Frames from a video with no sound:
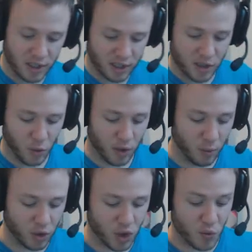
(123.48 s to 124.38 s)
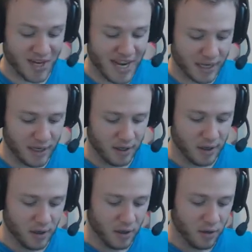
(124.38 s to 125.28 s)
is because he's one of the most unique
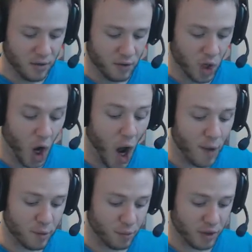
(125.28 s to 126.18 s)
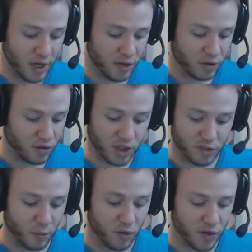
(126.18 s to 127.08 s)
comic book characters, not
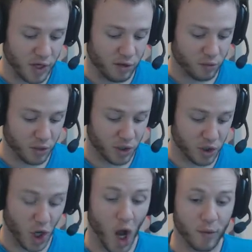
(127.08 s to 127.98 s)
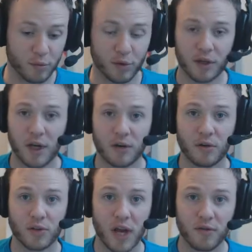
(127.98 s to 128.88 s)
just Marvel characters, but just comic book
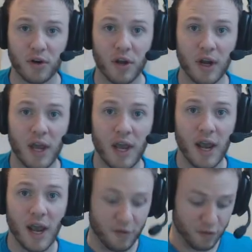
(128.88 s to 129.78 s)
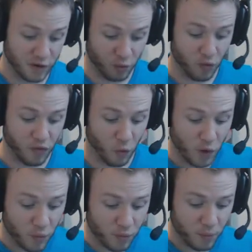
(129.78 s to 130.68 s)
characters ever. And that's for
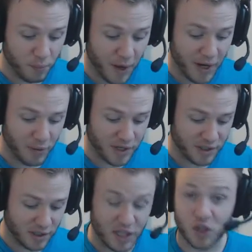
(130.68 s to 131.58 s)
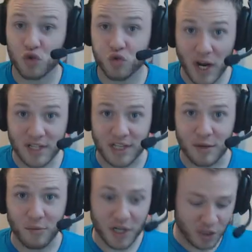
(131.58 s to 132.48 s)
one main reason. He's
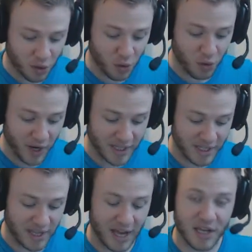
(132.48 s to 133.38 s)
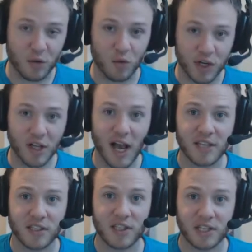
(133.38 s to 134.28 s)
crazy, but he's so crazy that he
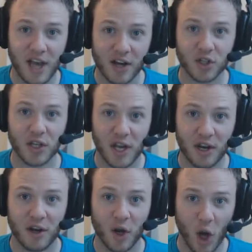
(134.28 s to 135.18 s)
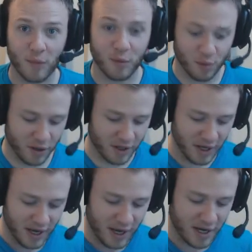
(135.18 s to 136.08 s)
realizes he's actually in a comic book.
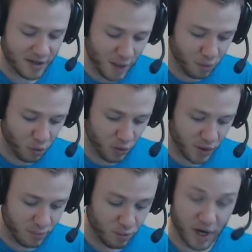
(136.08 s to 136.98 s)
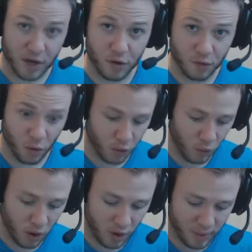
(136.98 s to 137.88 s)
And Deadpool can break the
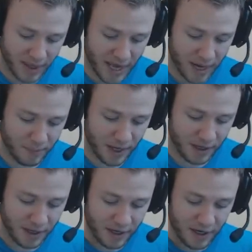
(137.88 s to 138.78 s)
fourth wall, and by that I mean,